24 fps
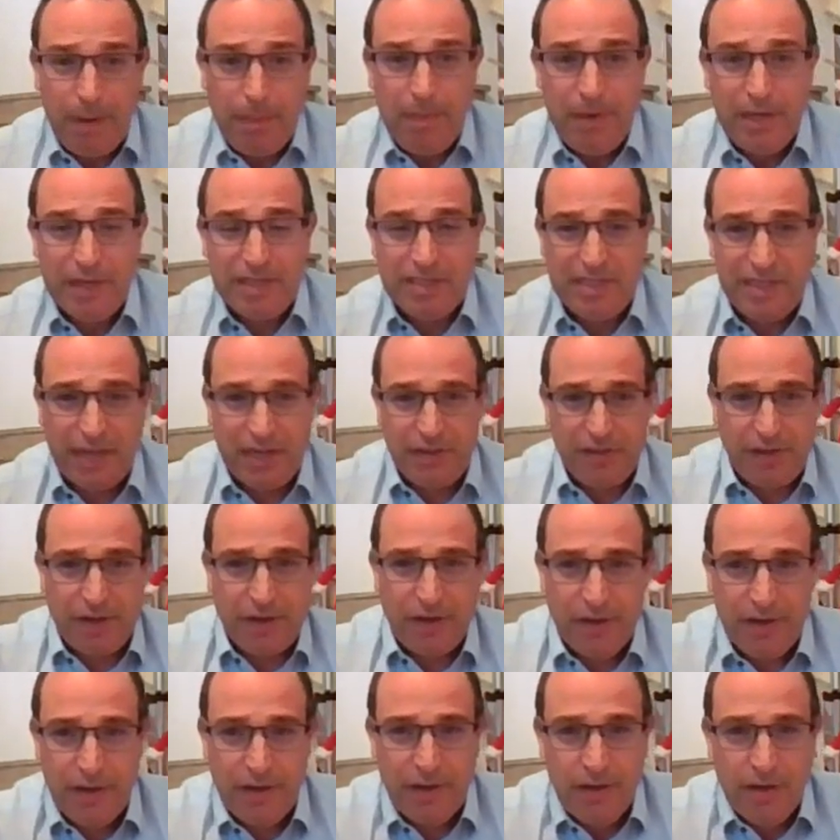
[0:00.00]
public
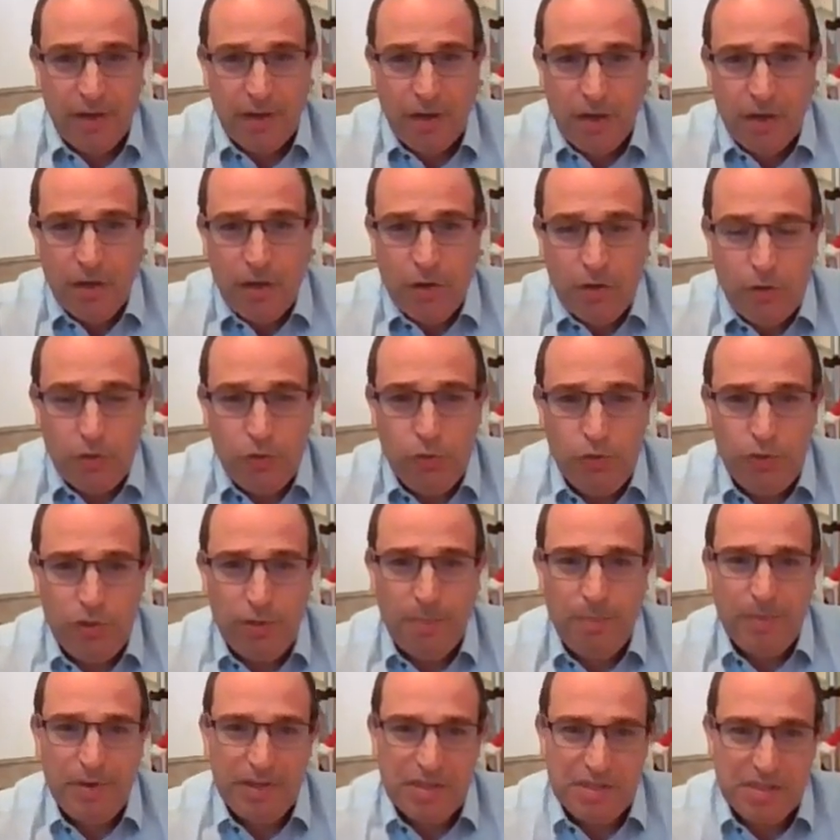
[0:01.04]
sector. Do
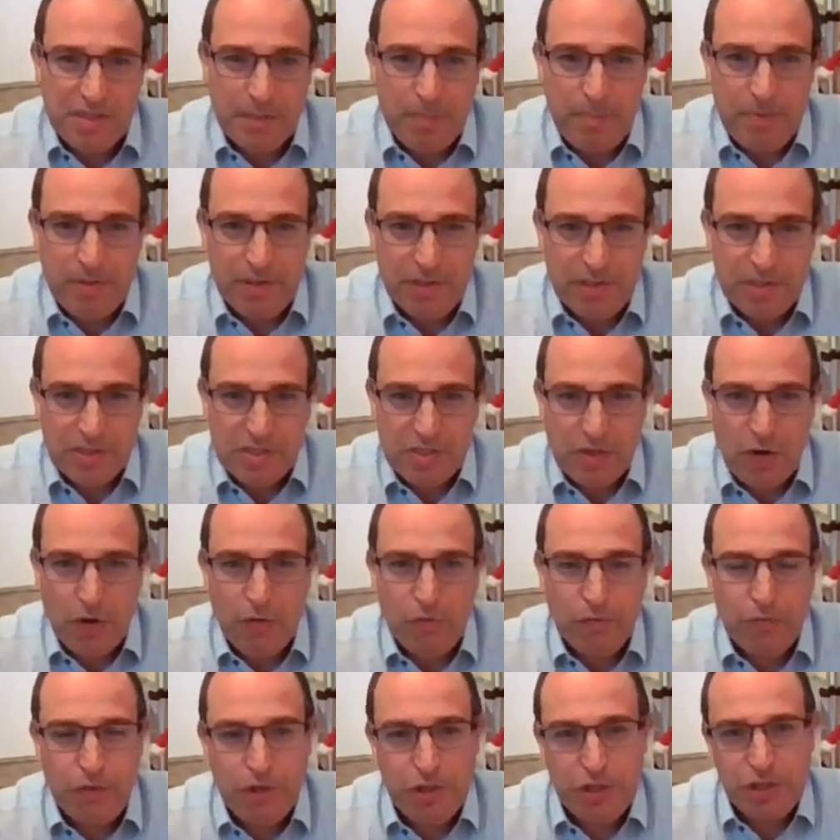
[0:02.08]
the principles
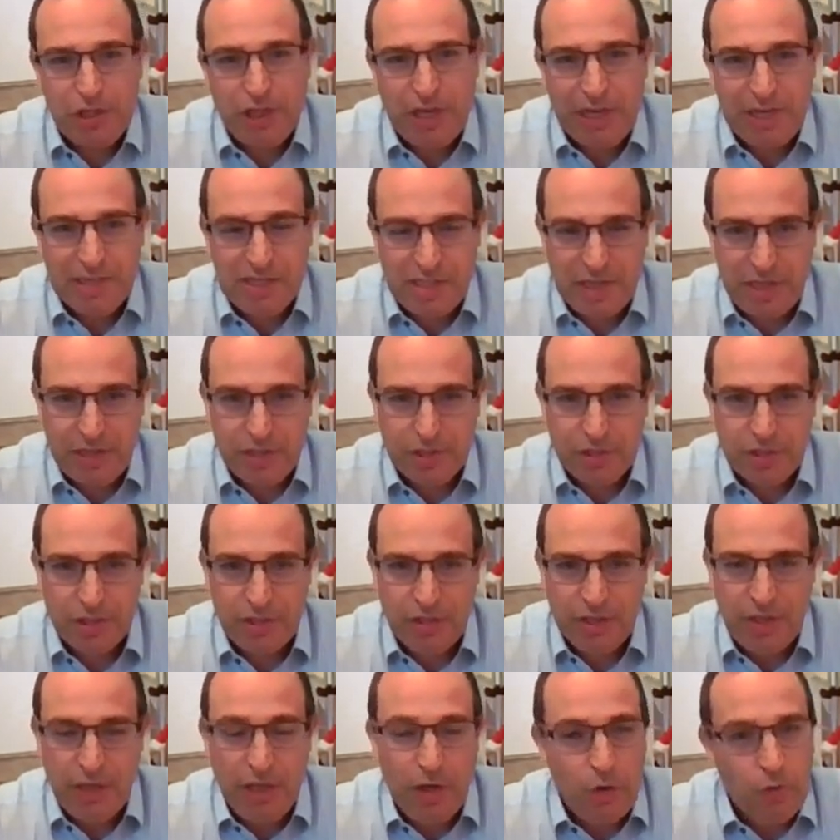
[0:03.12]
of
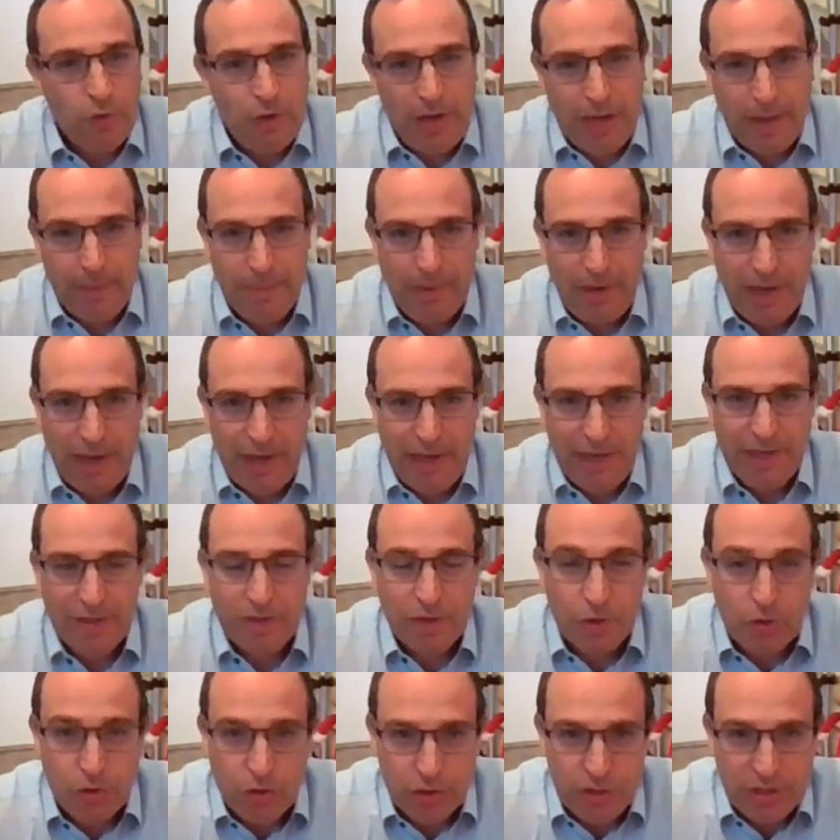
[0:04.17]
digitalization equally apply
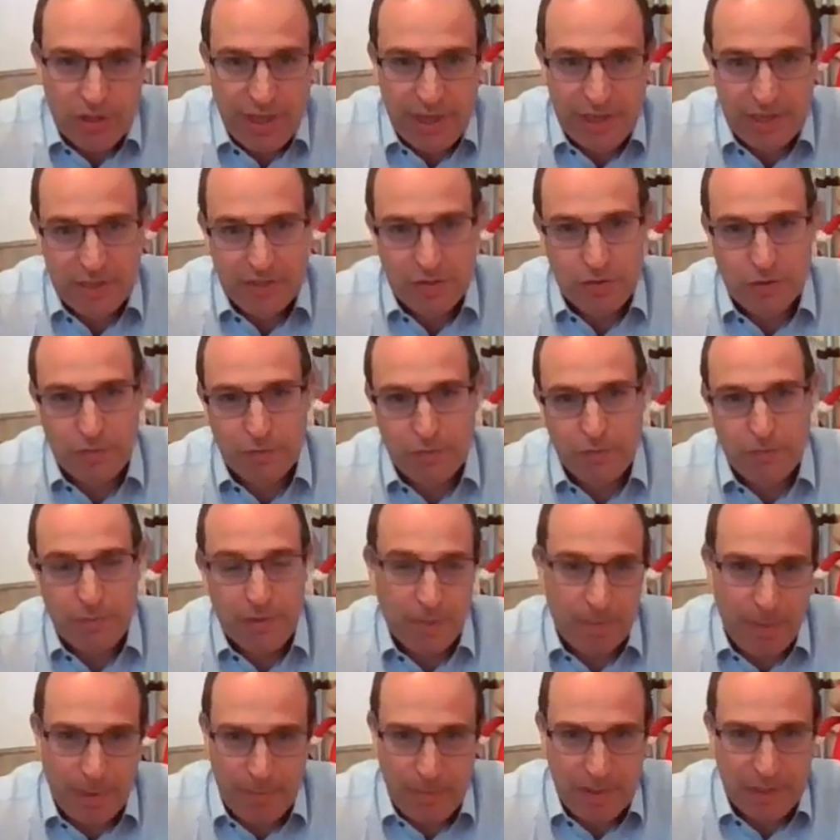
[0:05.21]
in the context
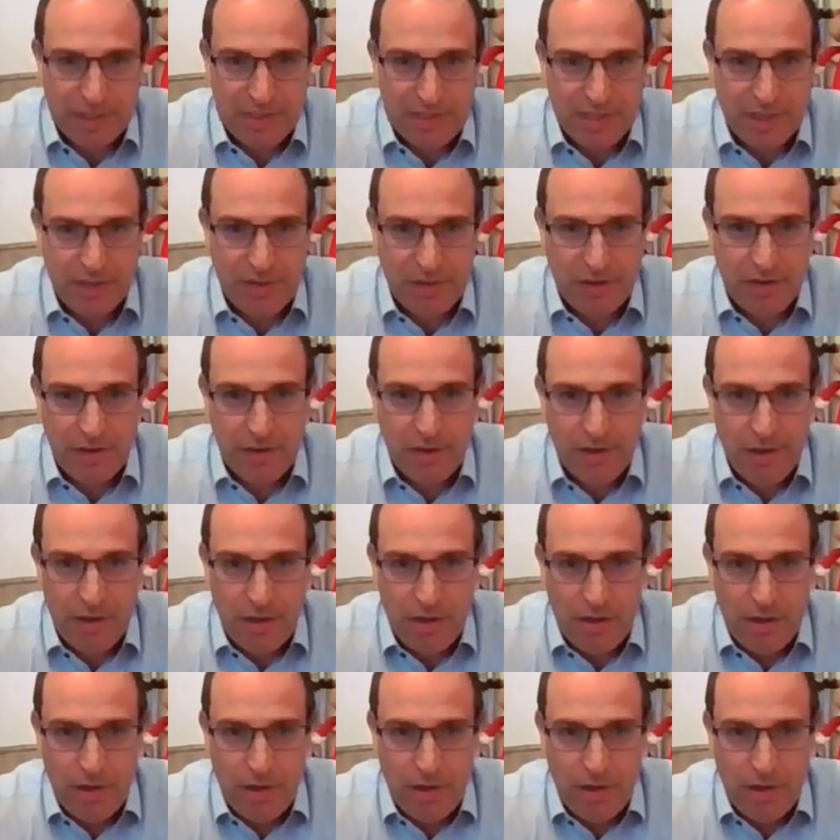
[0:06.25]
of the public sector?